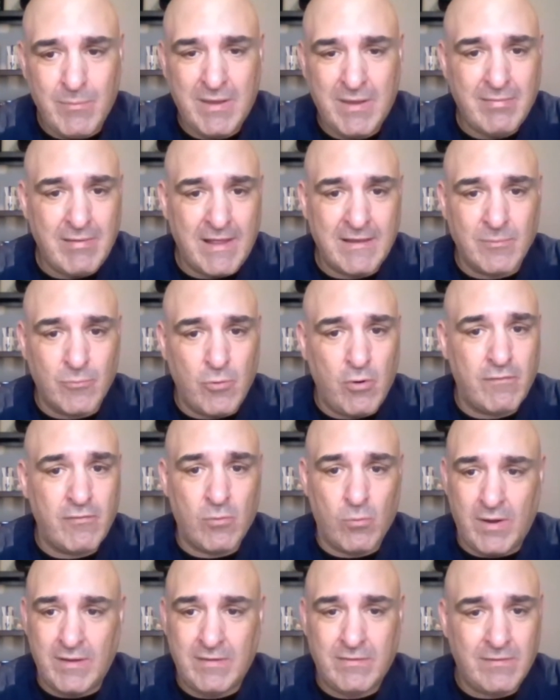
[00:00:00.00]
We liked them over the
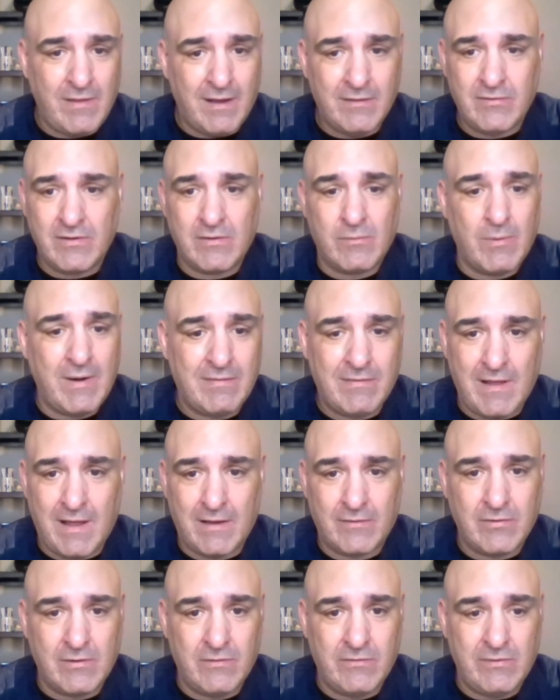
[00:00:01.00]
White Sox and the Red
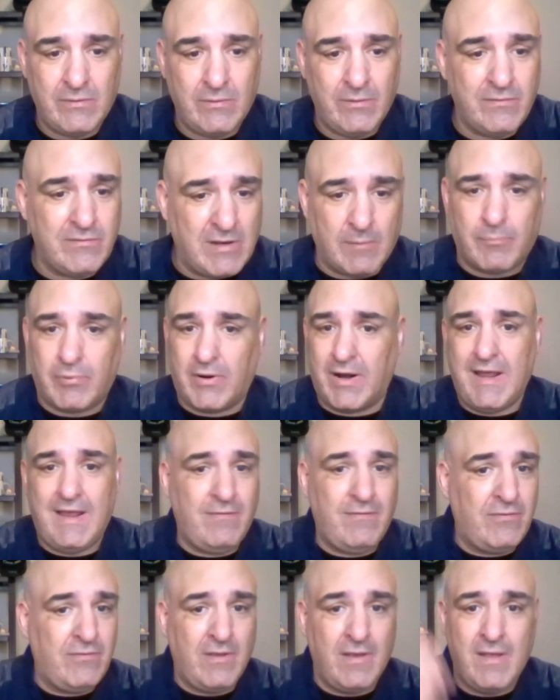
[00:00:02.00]
Sox in the series and the
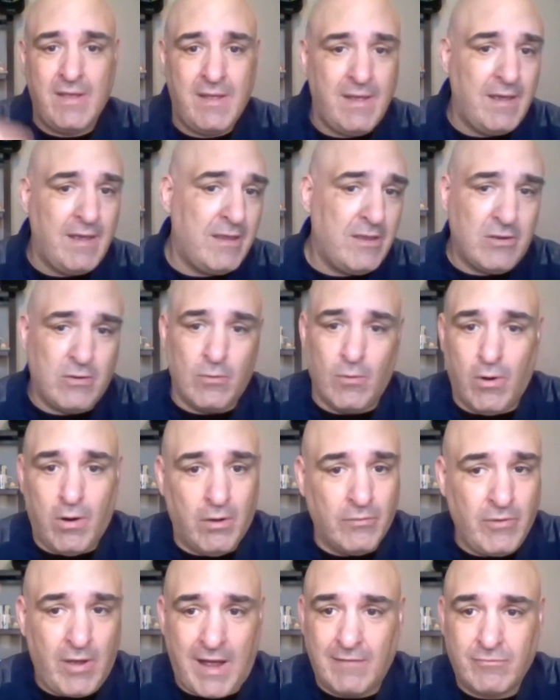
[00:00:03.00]
Braves. You
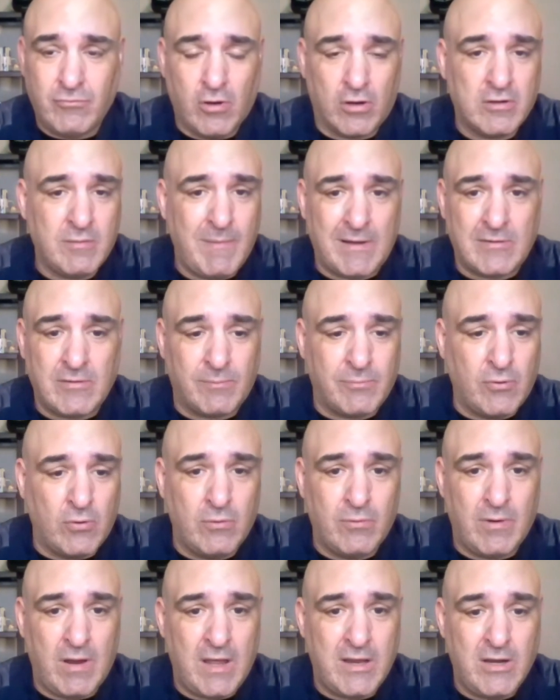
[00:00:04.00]
all know I've talked about the
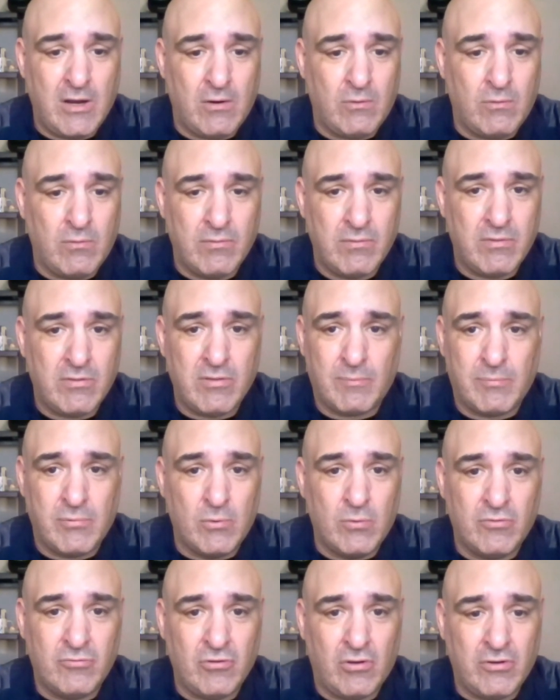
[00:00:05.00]
brew, you know, the
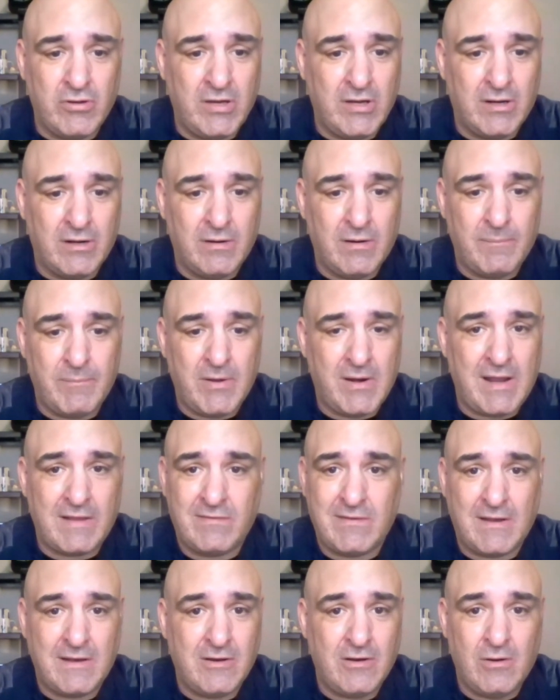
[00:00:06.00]
Brewers all year, but I
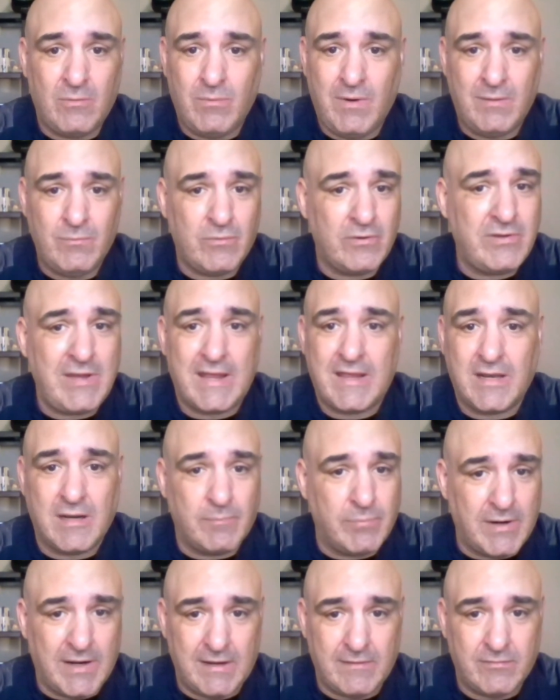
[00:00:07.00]
said, you know what? We're taking the
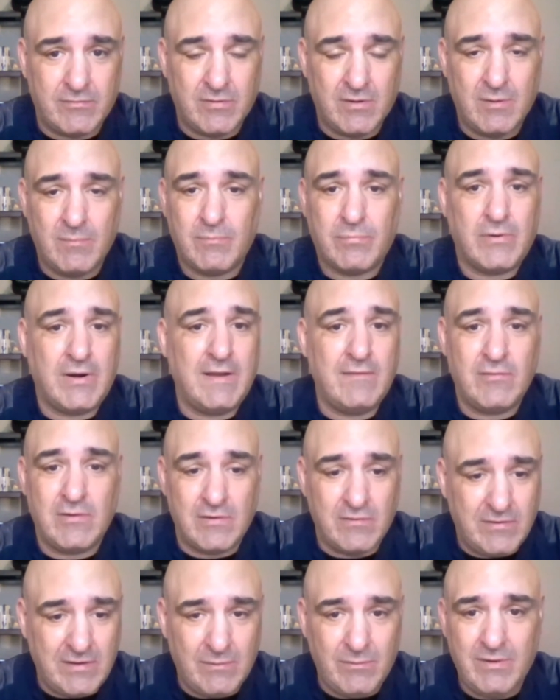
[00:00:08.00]
Braves. Braves in the
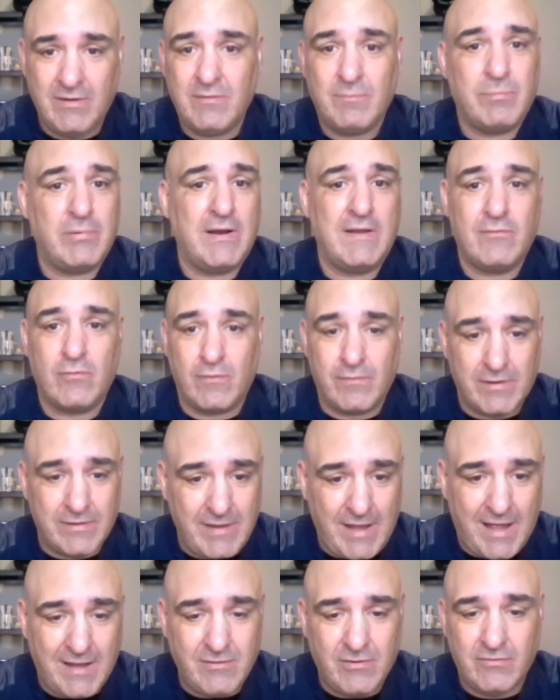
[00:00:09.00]
series, Braves over the
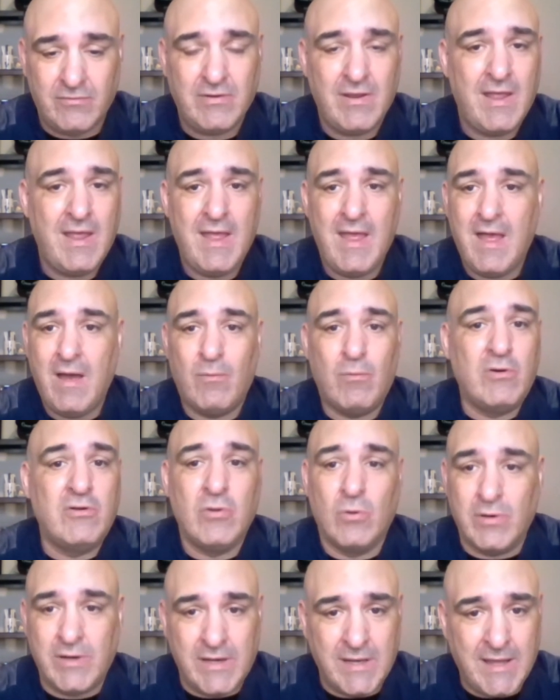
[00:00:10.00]
Dodgers. We're
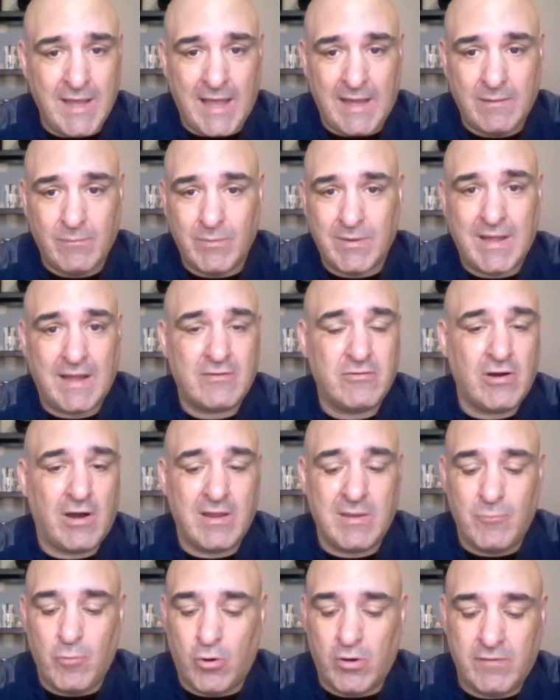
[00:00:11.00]
doing it again. We got
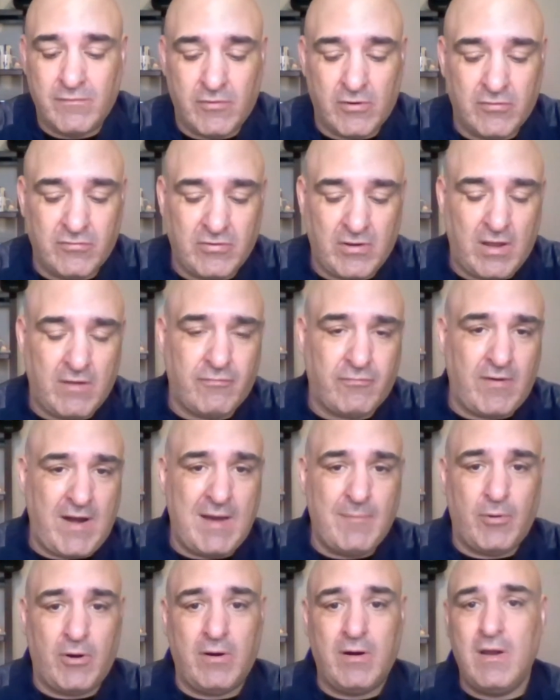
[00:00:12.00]
Charlie Morton versus uh,
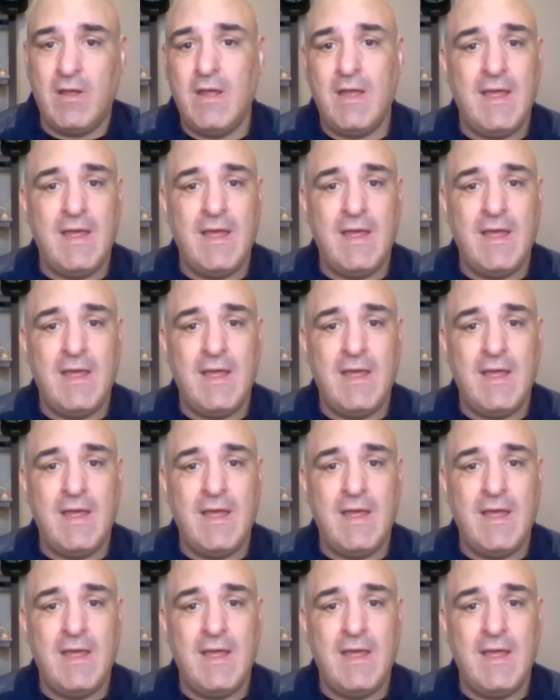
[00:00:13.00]
Framber.